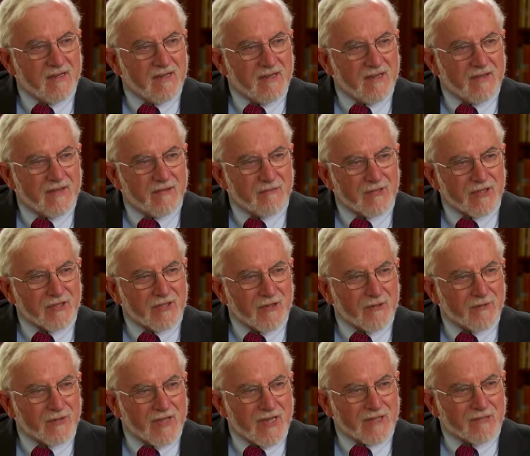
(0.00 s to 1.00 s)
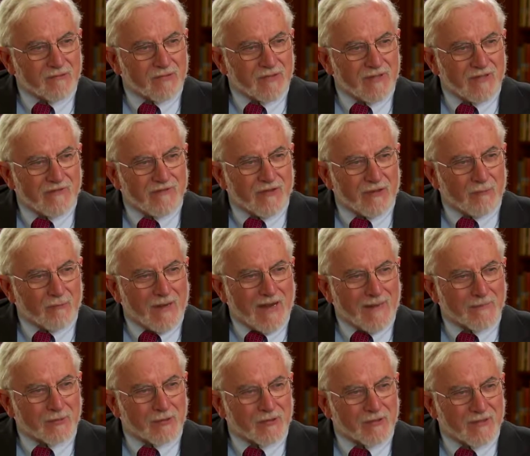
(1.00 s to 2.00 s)
uh, there is no doctrine of the
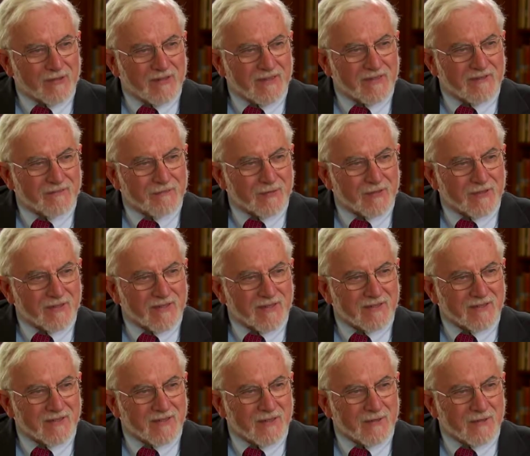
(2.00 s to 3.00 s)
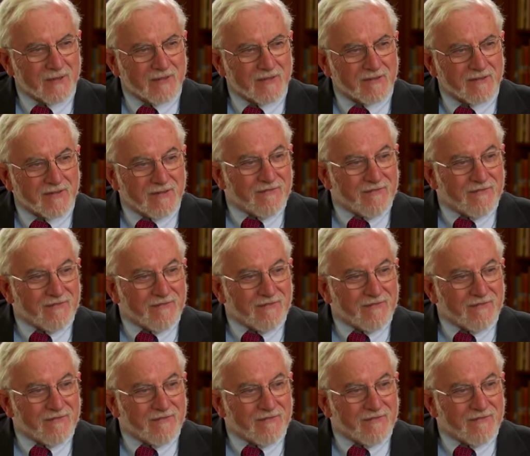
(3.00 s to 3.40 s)
rapture in First Thessalonians.